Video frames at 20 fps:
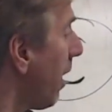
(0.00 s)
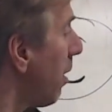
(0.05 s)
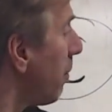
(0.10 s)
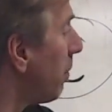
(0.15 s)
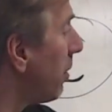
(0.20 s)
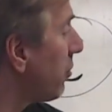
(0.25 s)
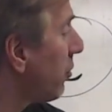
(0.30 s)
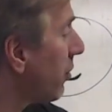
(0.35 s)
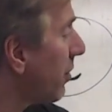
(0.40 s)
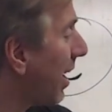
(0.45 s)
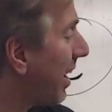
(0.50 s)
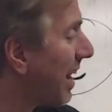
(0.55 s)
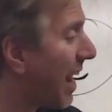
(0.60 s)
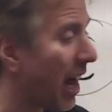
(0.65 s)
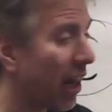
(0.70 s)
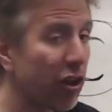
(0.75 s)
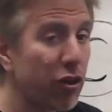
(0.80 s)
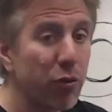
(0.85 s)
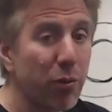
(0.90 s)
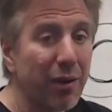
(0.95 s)
But you're not
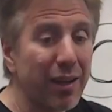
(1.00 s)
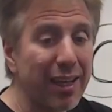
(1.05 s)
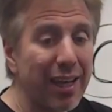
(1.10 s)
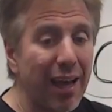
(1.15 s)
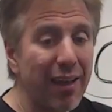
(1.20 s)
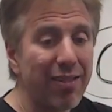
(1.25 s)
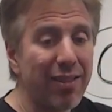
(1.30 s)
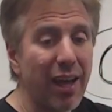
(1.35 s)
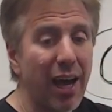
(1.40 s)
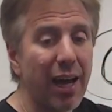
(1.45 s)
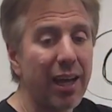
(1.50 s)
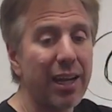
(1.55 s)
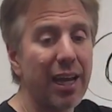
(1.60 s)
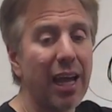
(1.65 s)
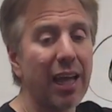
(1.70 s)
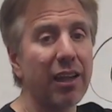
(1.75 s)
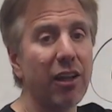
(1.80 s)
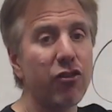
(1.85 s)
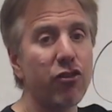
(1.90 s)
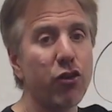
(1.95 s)
eligible to get that
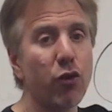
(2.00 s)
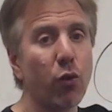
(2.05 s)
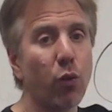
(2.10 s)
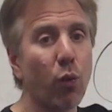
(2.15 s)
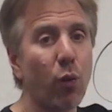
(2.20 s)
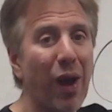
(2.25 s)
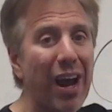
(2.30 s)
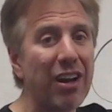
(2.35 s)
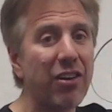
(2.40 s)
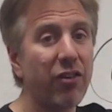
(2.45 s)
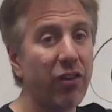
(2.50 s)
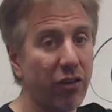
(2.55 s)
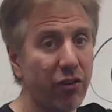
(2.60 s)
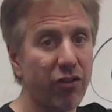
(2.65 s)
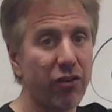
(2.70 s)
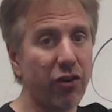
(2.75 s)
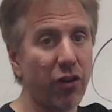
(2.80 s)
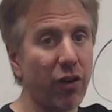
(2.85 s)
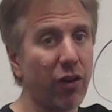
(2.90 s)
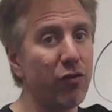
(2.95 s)
unless you
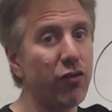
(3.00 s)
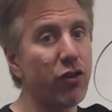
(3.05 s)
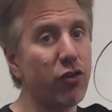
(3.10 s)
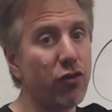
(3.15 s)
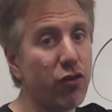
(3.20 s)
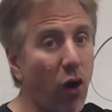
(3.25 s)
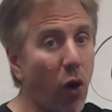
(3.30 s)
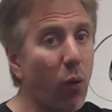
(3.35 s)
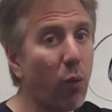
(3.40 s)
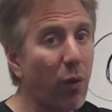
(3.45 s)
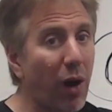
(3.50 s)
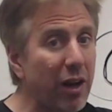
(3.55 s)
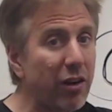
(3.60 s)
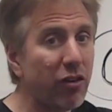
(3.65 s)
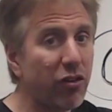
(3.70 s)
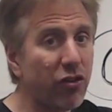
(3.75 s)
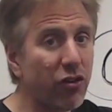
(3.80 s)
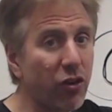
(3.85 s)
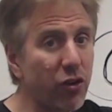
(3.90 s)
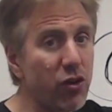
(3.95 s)
register. If you don't
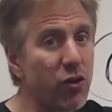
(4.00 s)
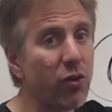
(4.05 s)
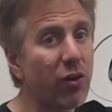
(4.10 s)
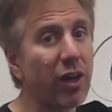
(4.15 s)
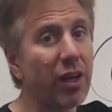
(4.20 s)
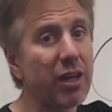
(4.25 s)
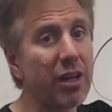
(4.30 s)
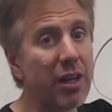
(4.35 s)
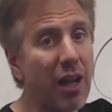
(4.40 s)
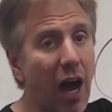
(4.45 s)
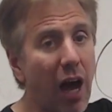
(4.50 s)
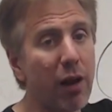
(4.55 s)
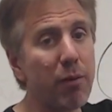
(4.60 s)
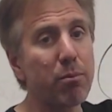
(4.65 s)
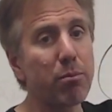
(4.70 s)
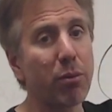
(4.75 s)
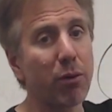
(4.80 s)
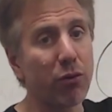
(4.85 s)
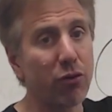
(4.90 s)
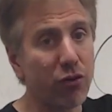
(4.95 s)
register, you
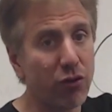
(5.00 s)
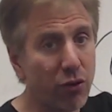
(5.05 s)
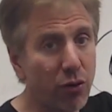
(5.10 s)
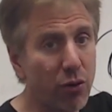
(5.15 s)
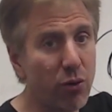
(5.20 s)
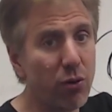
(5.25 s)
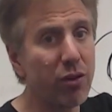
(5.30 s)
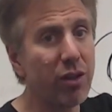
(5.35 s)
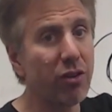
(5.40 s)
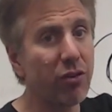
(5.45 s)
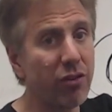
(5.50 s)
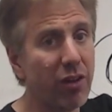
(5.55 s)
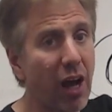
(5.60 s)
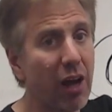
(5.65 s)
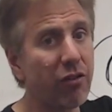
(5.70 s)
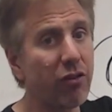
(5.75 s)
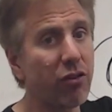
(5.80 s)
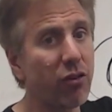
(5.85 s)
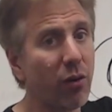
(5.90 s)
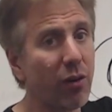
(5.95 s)
cannot pursue these
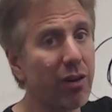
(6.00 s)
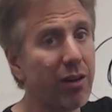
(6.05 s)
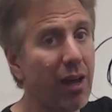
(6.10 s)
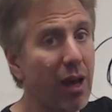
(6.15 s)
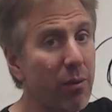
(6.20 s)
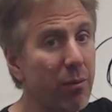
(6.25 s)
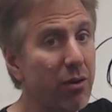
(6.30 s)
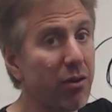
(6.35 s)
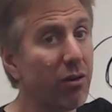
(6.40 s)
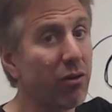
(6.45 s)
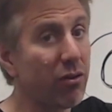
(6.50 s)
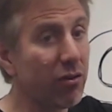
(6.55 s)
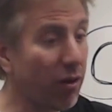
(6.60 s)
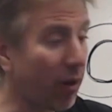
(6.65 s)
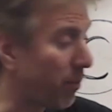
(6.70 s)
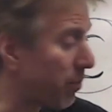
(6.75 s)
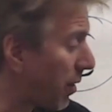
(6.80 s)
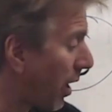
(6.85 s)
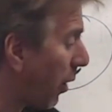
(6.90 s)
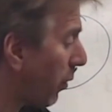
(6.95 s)
statutory damages.
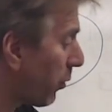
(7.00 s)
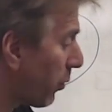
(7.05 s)
So I would